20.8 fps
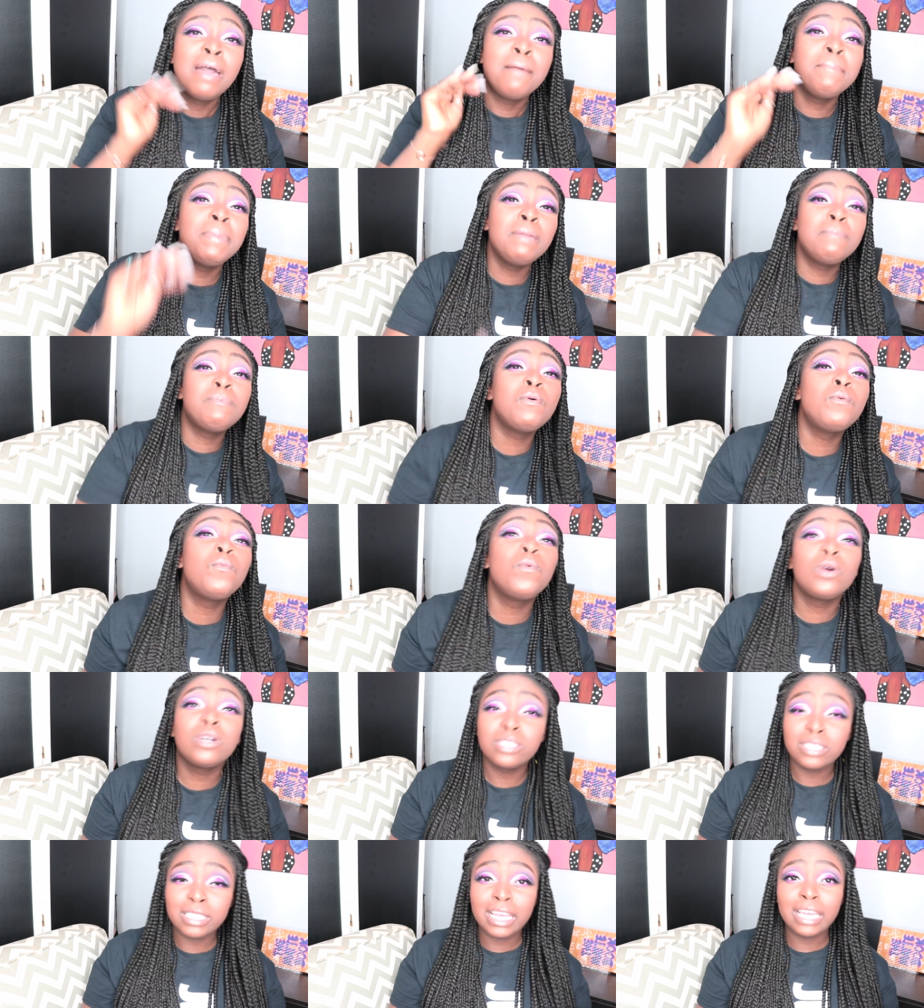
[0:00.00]
People
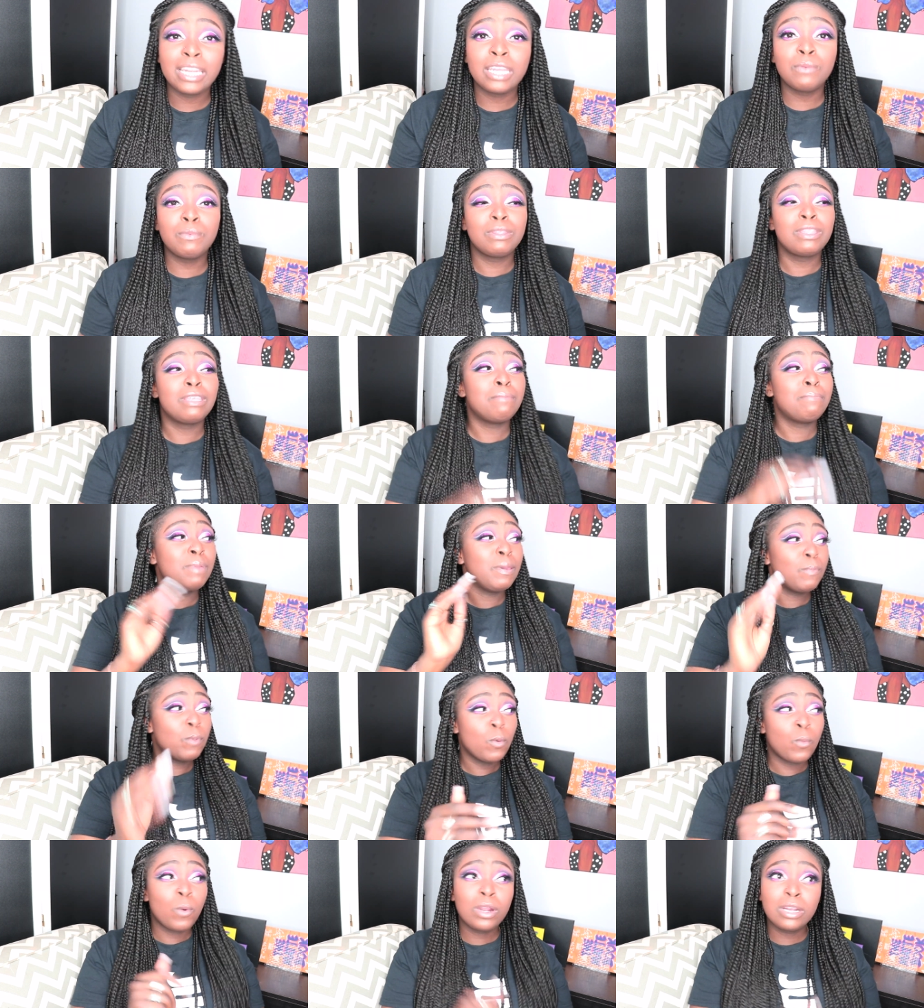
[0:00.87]
were standing with him.
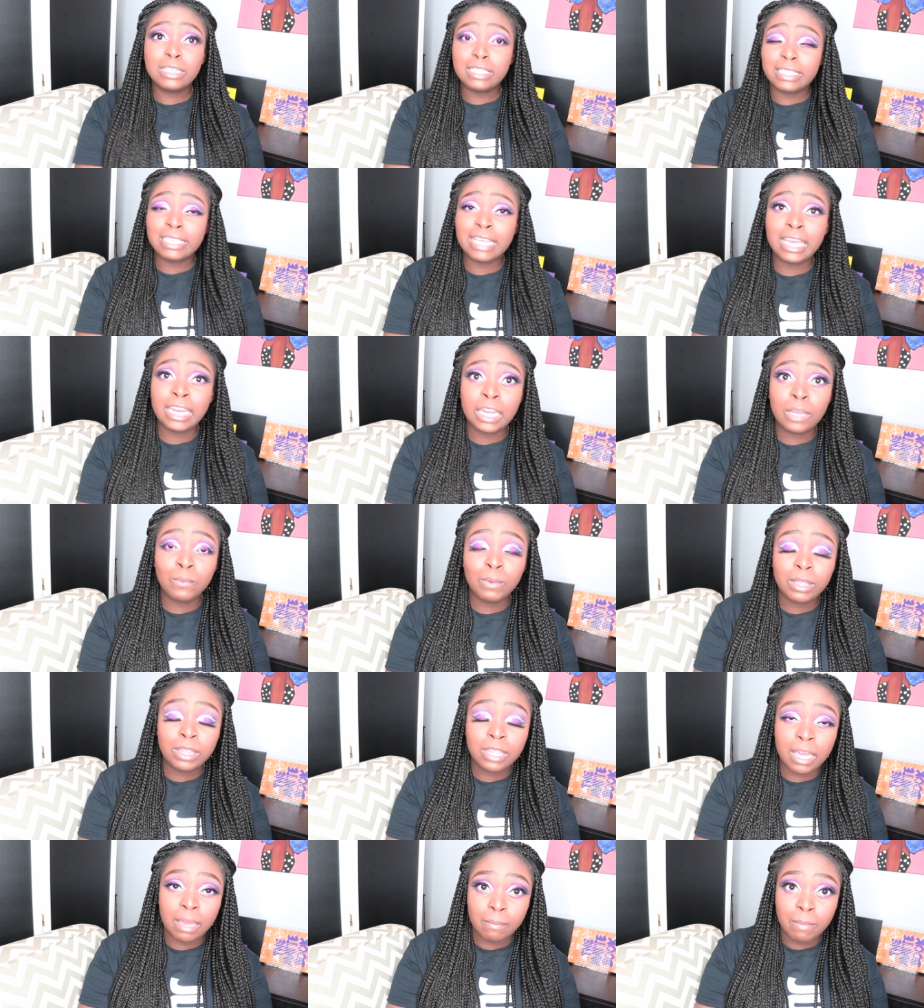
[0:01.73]
People weren't standing
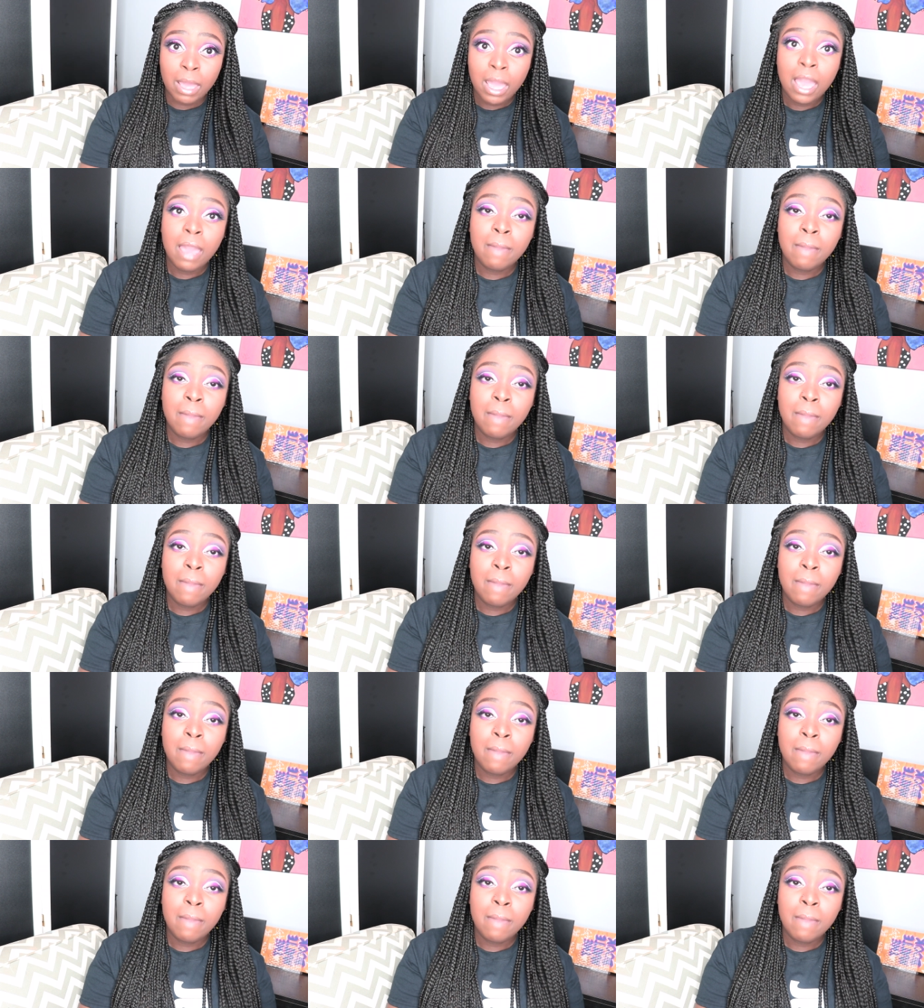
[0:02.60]
with him.